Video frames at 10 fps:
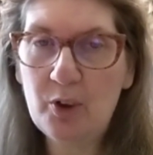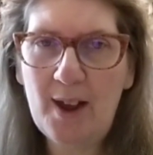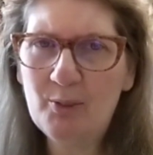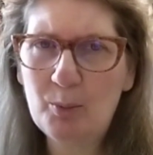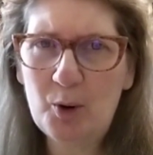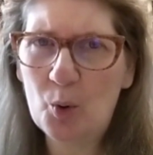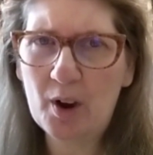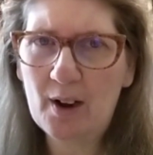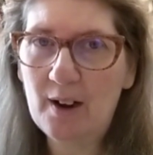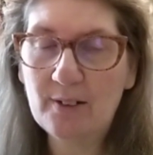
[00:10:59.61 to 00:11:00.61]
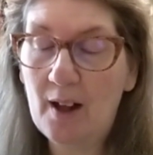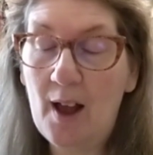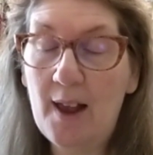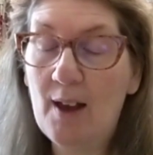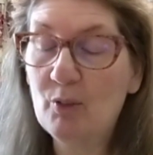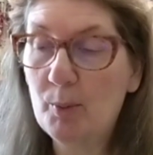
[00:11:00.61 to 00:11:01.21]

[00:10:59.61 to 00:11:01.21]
You have to be organized. I have to